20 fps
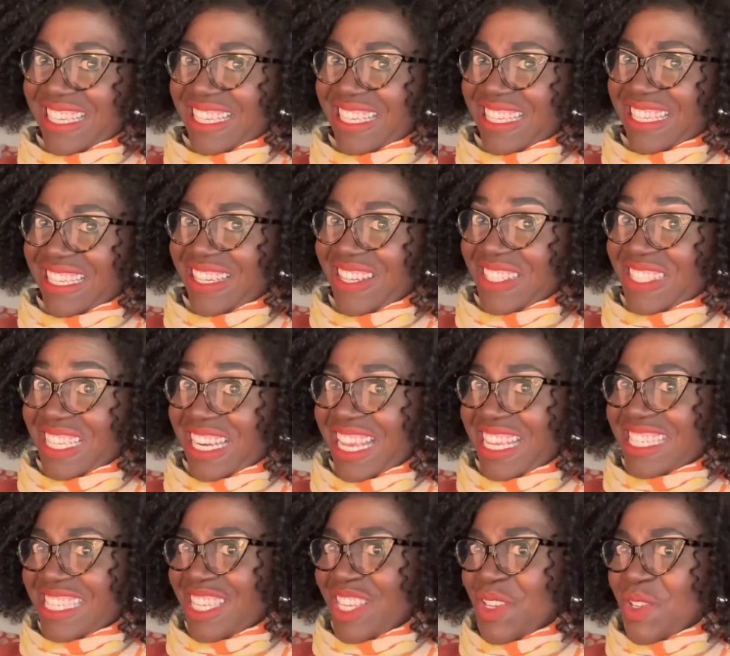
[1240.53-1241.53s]
Until I
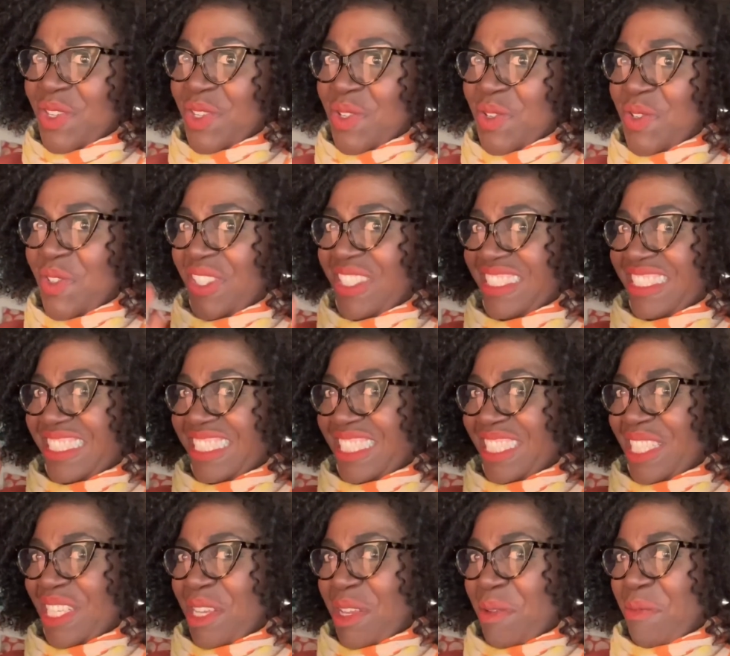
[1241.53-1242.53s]
see you soon,
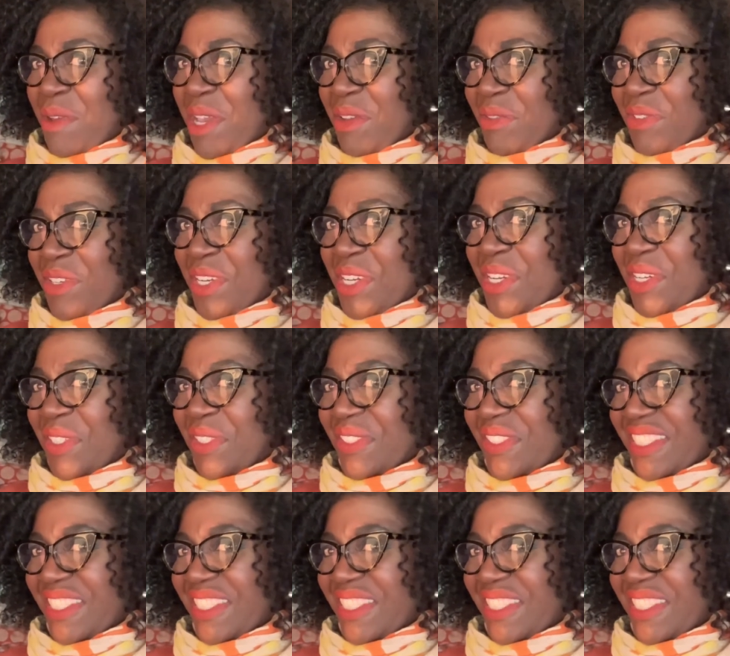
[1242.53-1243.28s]
bye for now.